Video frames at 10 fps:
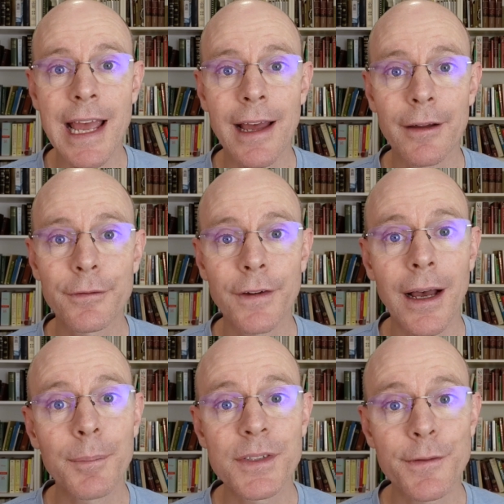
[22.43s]
have
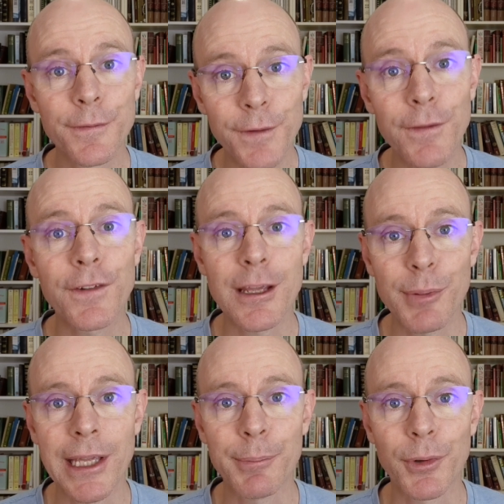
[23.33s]
up to 50
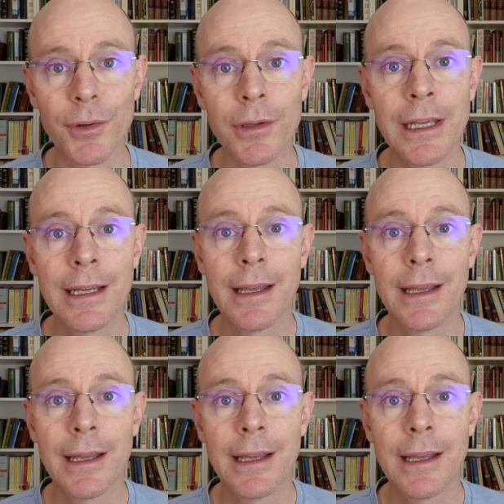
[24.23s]
people